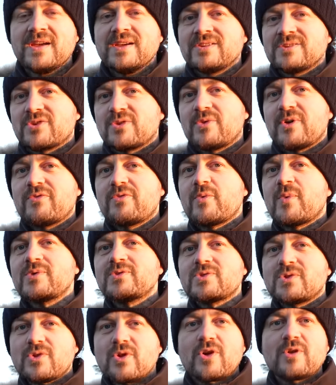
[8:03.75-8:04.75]
So if you want
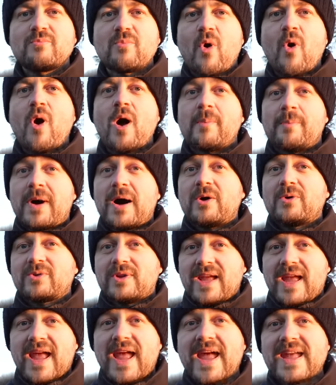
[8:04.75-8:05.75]
to learn more about
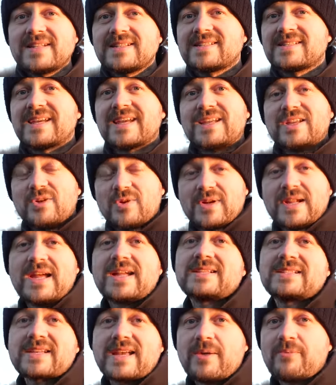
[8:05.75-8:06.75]
editing your
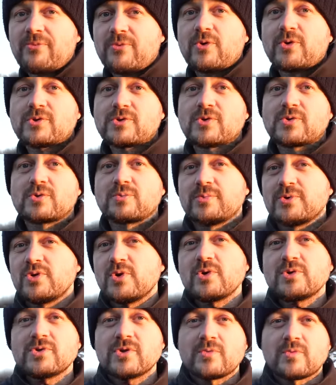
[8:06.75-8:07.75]
landscape photos, be
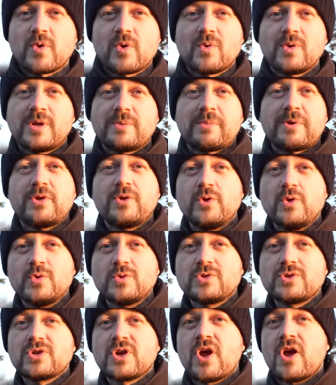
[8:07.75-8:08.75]
sure to enroll in my
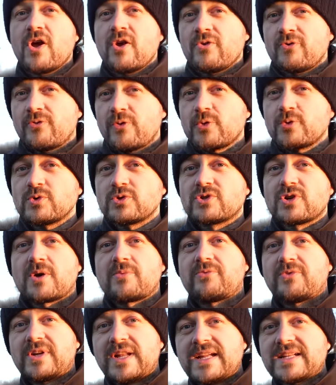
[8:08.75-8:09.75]
huge
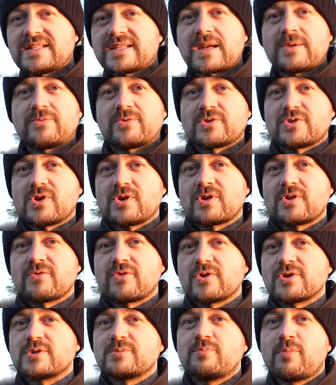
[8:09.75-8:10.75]
Photoshop for Landscape
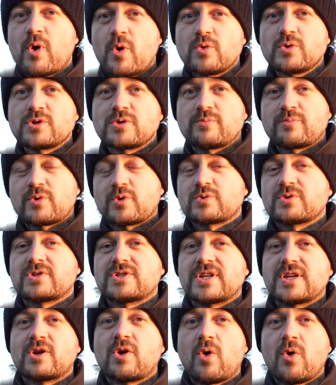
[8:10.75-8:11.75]
Photographers
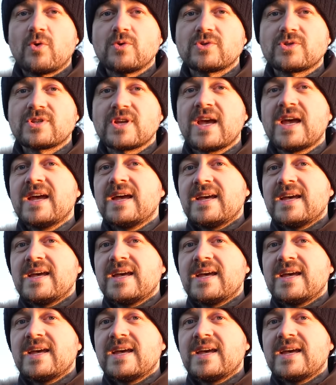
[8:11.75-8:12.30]
post-processing course.